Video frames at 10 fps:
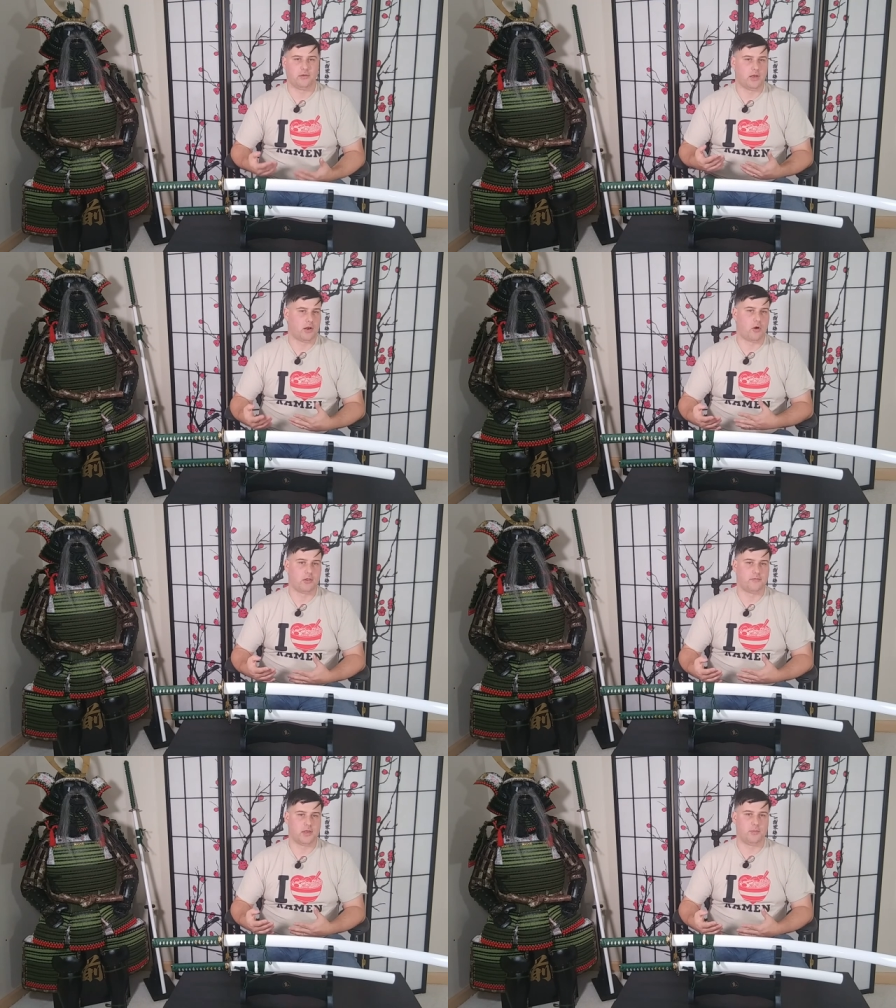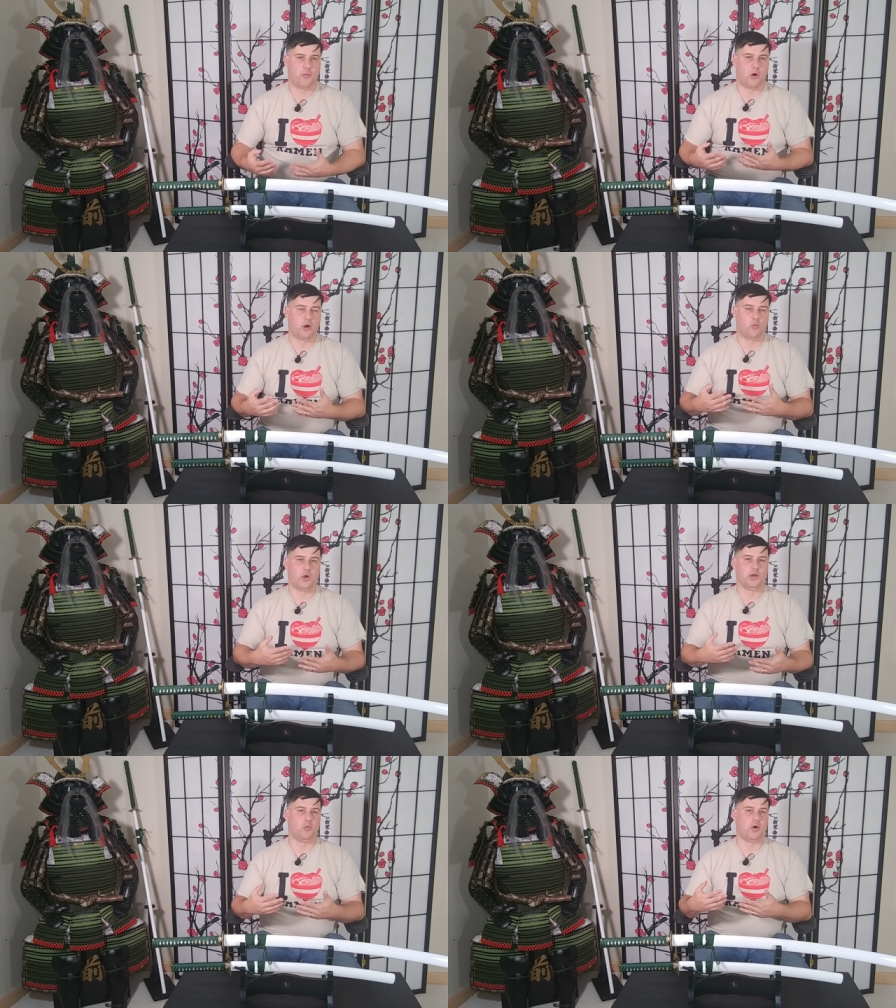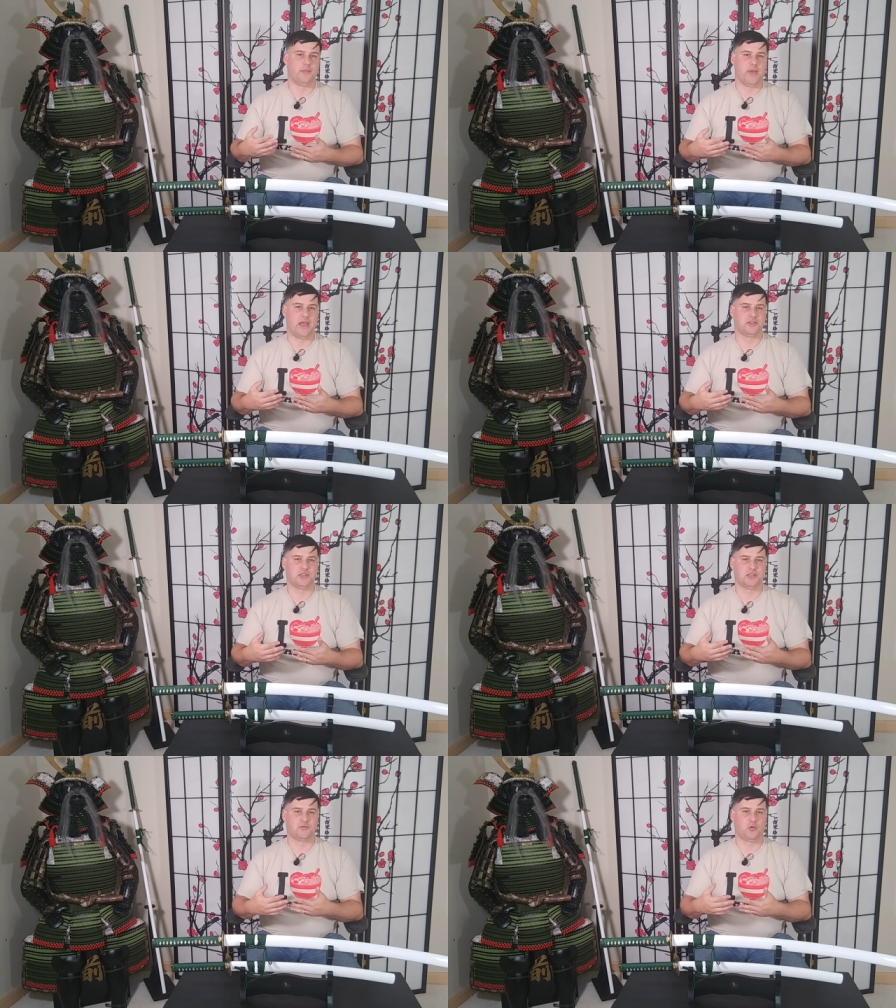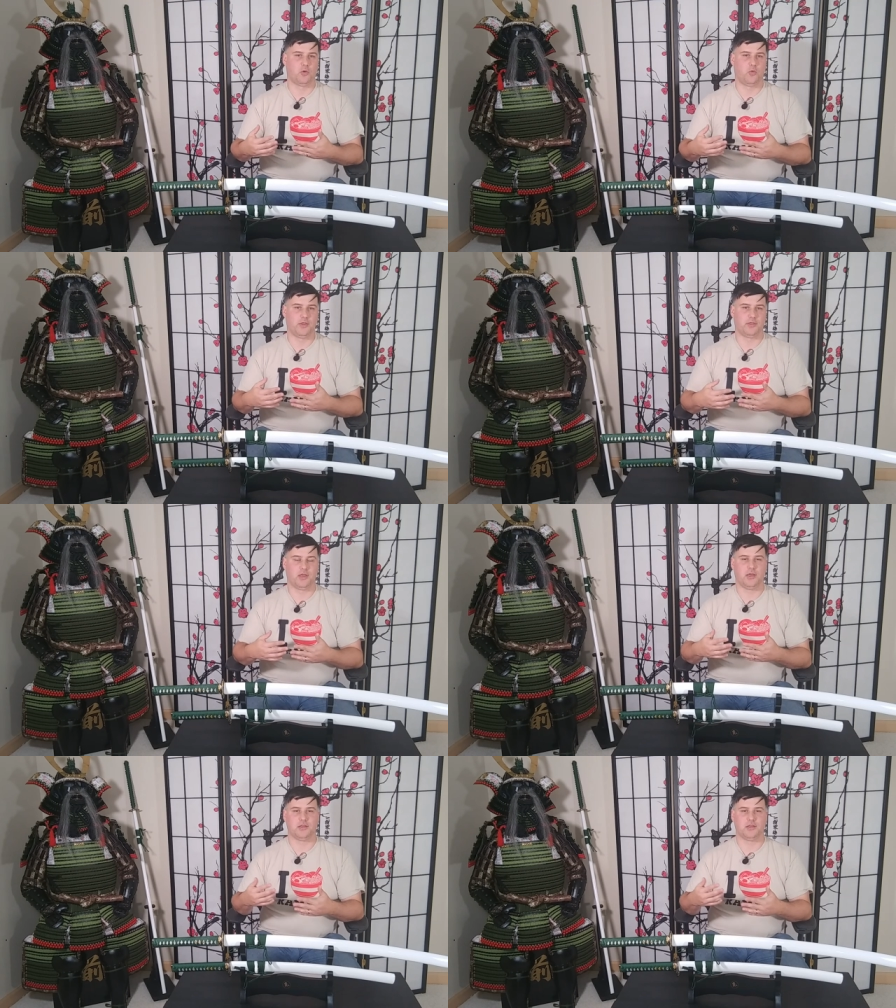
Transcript: Not all of them are one to one matches for what the